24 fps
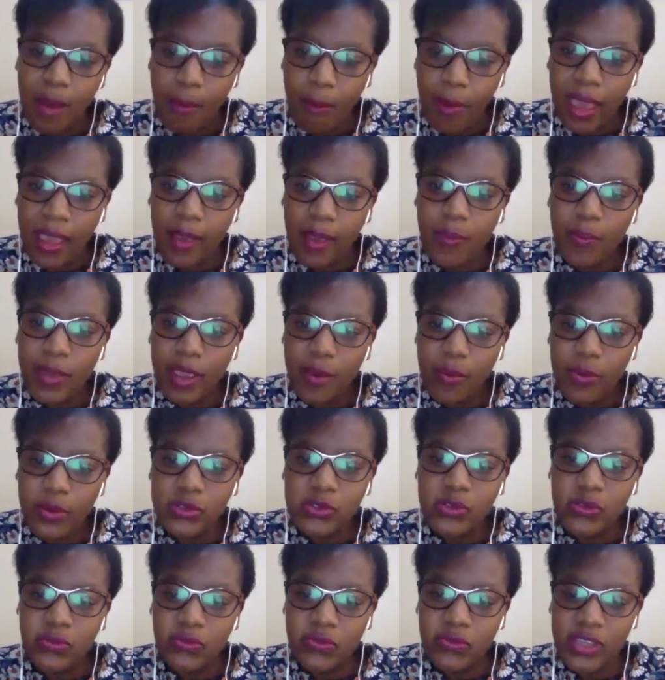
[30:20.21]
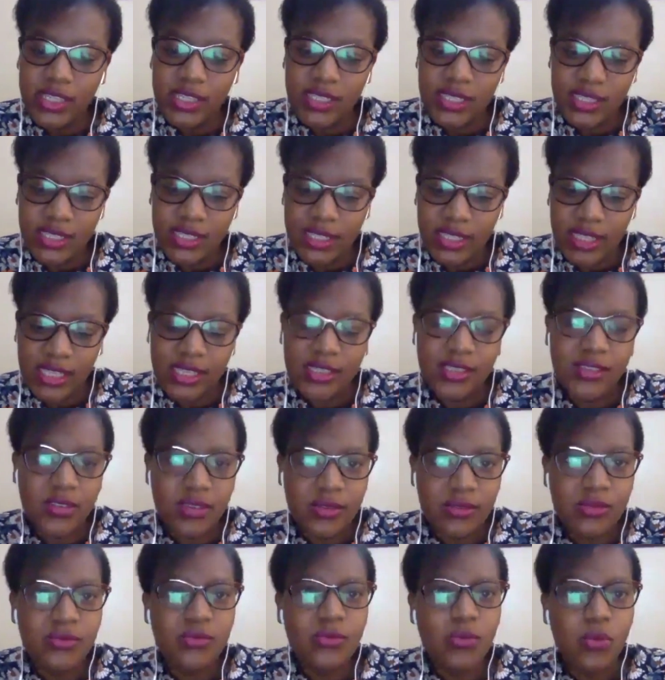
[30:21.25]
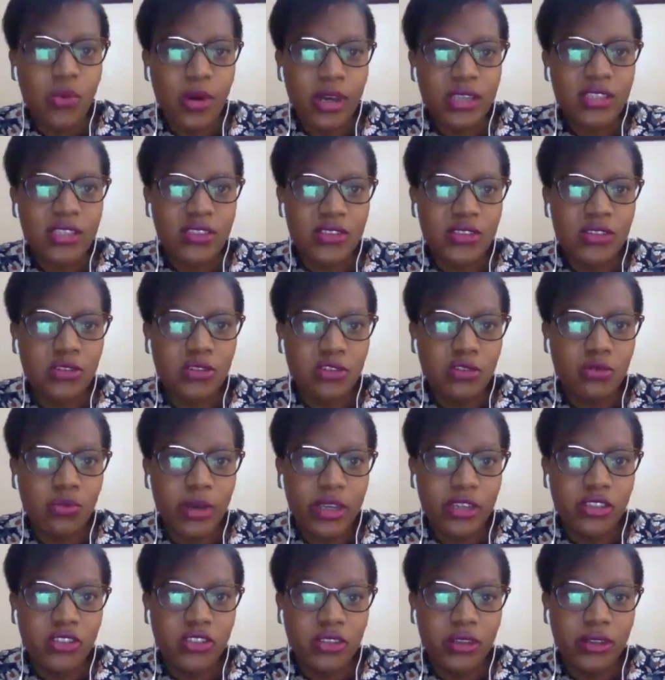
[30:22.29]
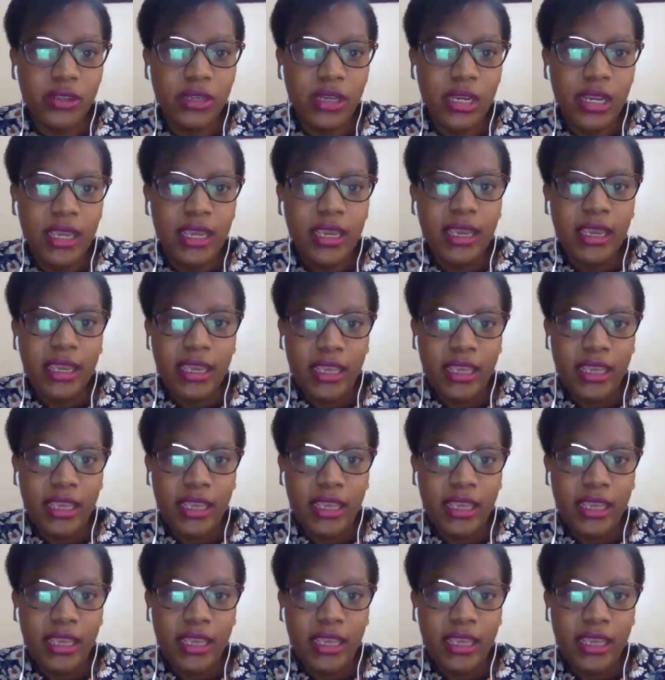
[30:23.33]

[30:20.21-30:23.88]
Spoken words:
Am I able to face this worst situation?